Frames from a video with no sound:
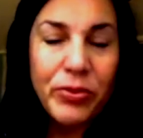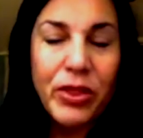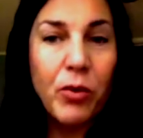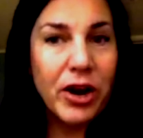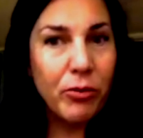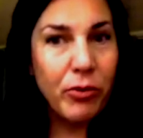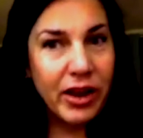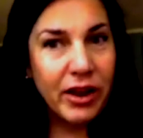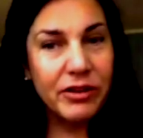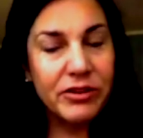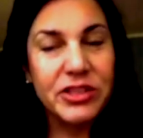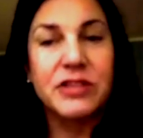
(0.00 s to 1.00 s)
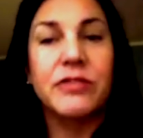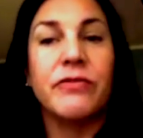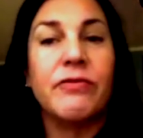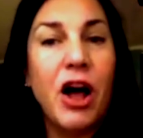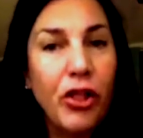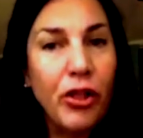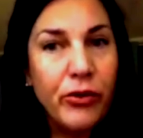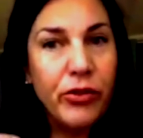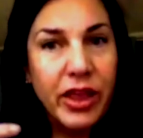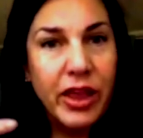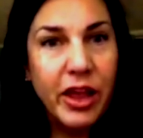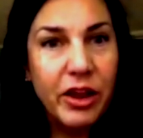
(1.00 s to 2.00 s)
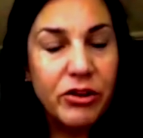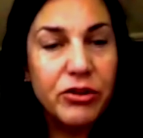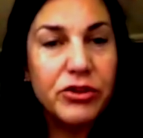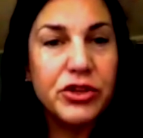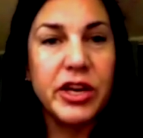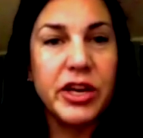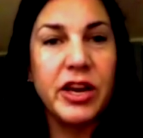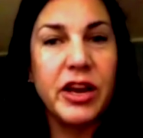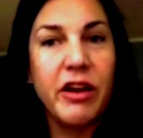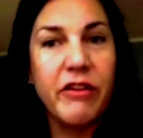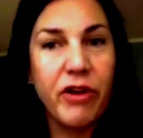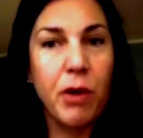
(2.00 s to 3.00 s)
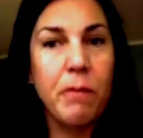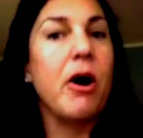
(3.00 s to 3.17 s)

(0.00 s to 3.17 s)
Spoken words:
where we just follow the energy of our